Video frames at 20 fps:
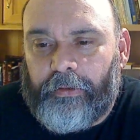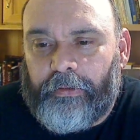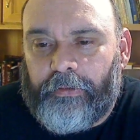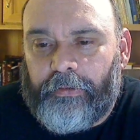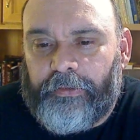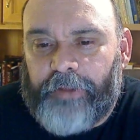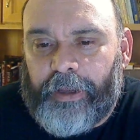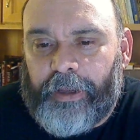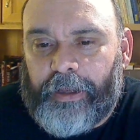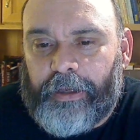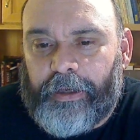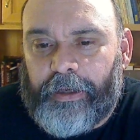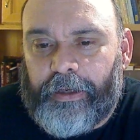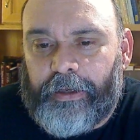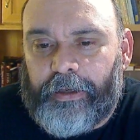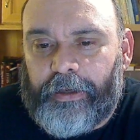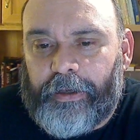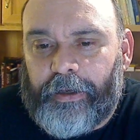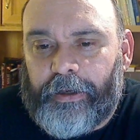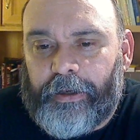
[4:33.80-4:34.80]

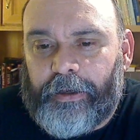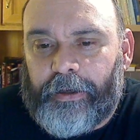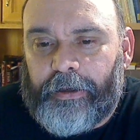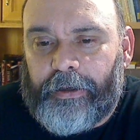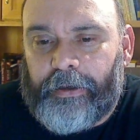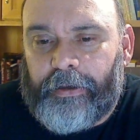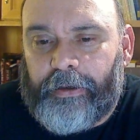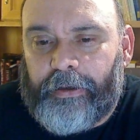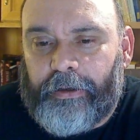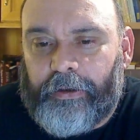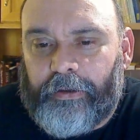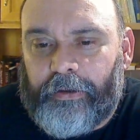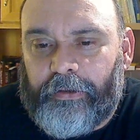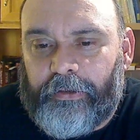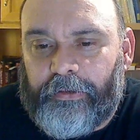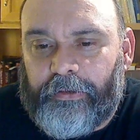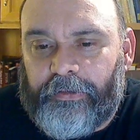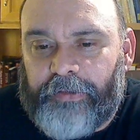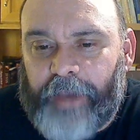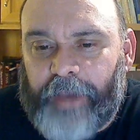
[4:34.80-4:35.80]
then
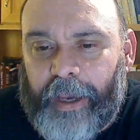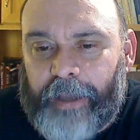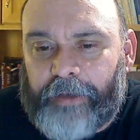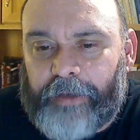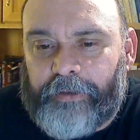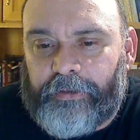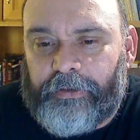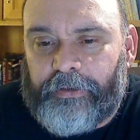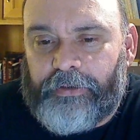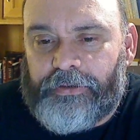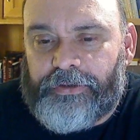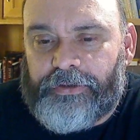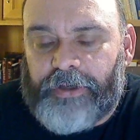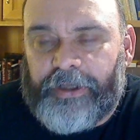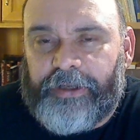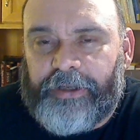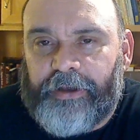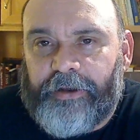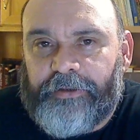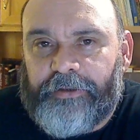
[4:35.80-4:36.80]
that
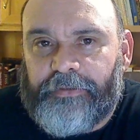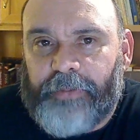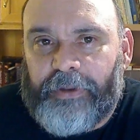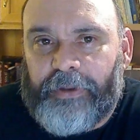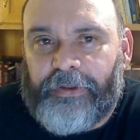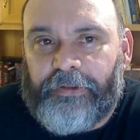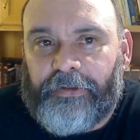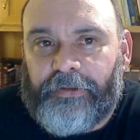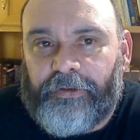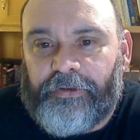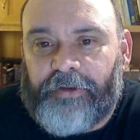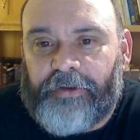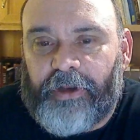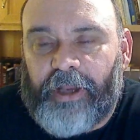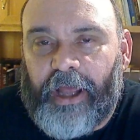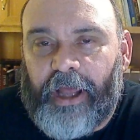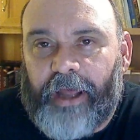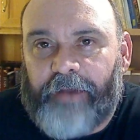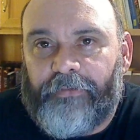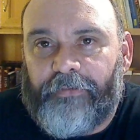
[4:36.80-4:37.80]
usually tells me that there's a
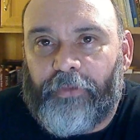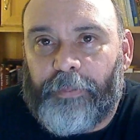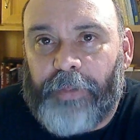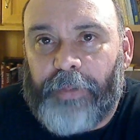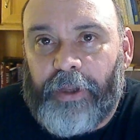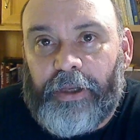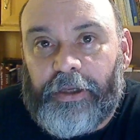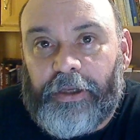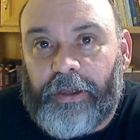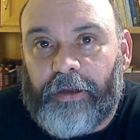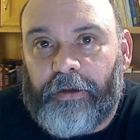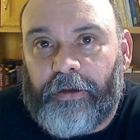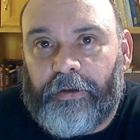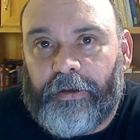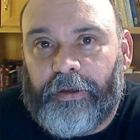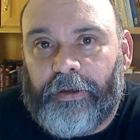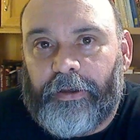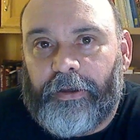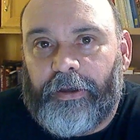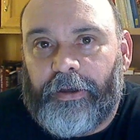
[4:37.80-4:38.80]
lot of opinion
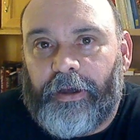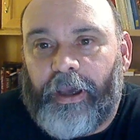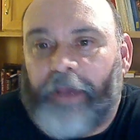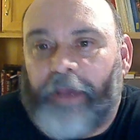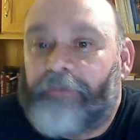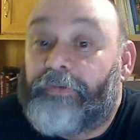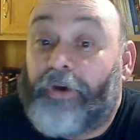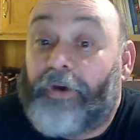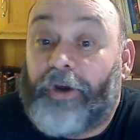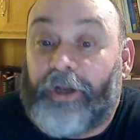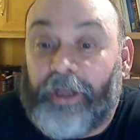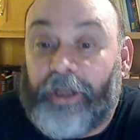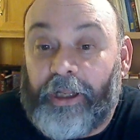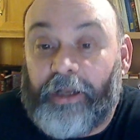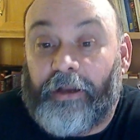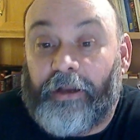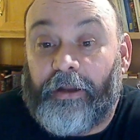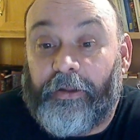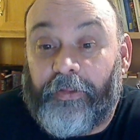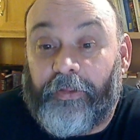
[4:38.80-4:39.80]
and very
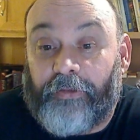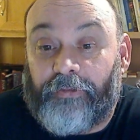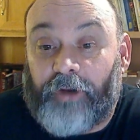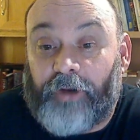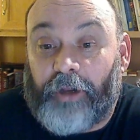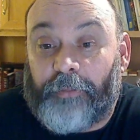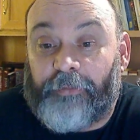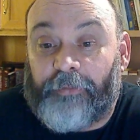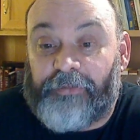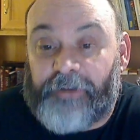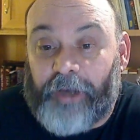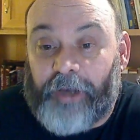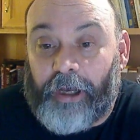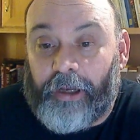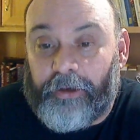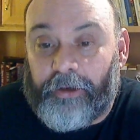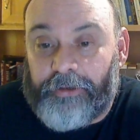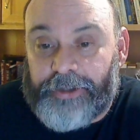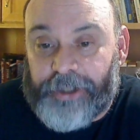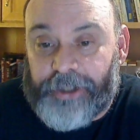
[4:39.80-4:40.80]
little in the realm of
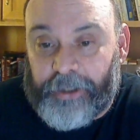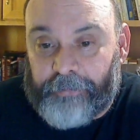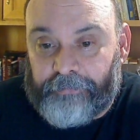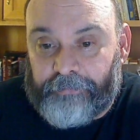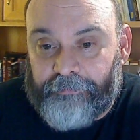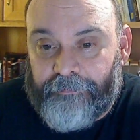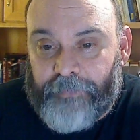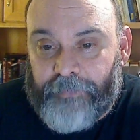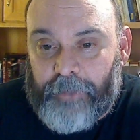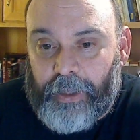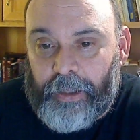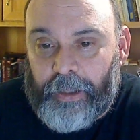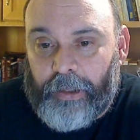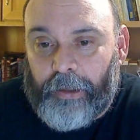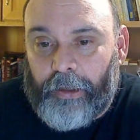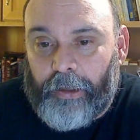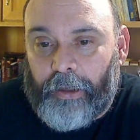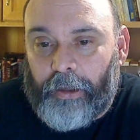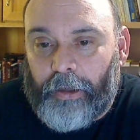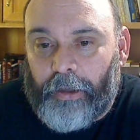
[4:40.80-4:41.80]
scholarship.
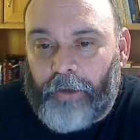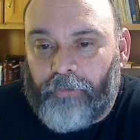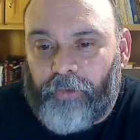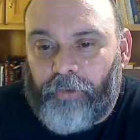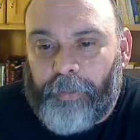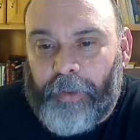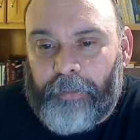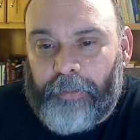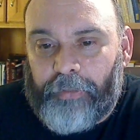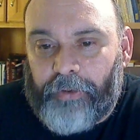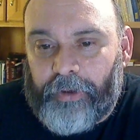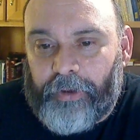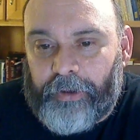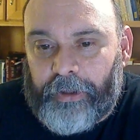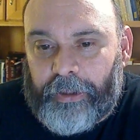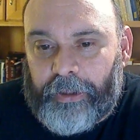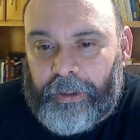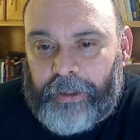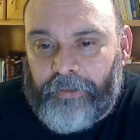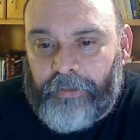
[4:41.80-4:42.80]
Remember,
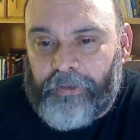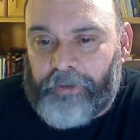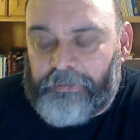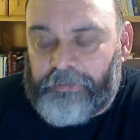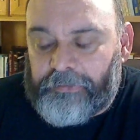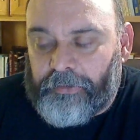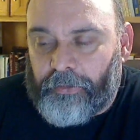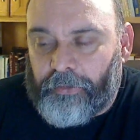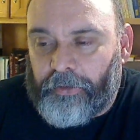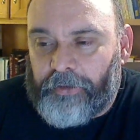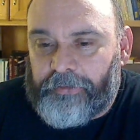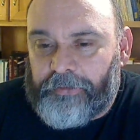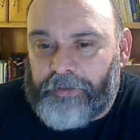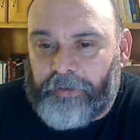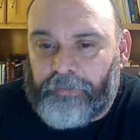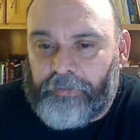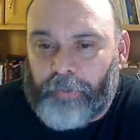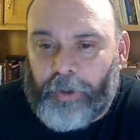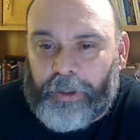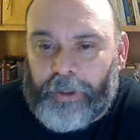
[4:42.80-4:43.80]
in this course,
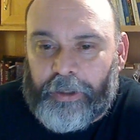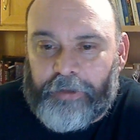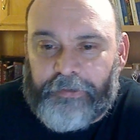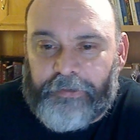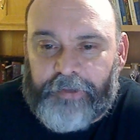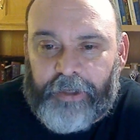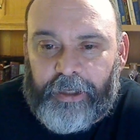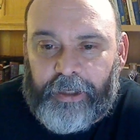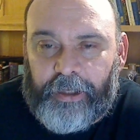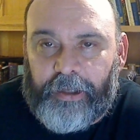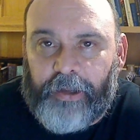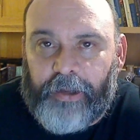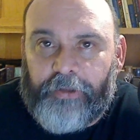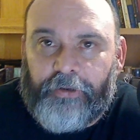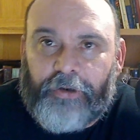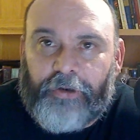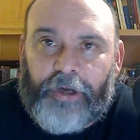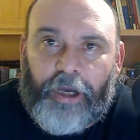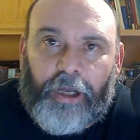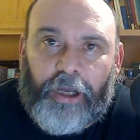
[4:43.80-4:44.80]
as well as any
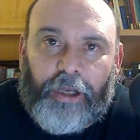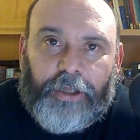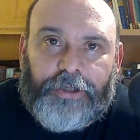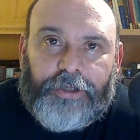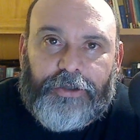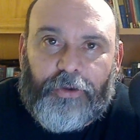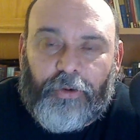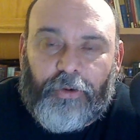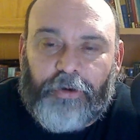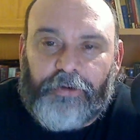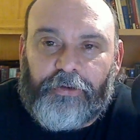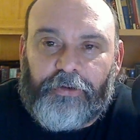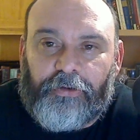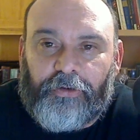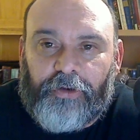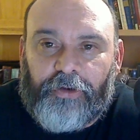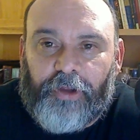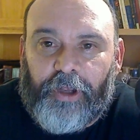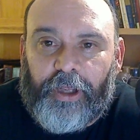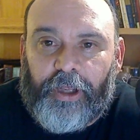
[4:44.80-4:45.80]
other college course
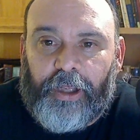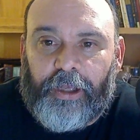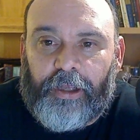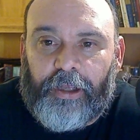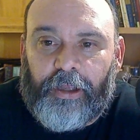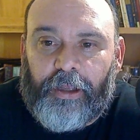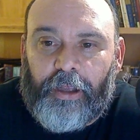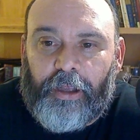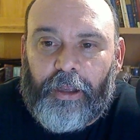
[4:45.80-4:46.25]
you take,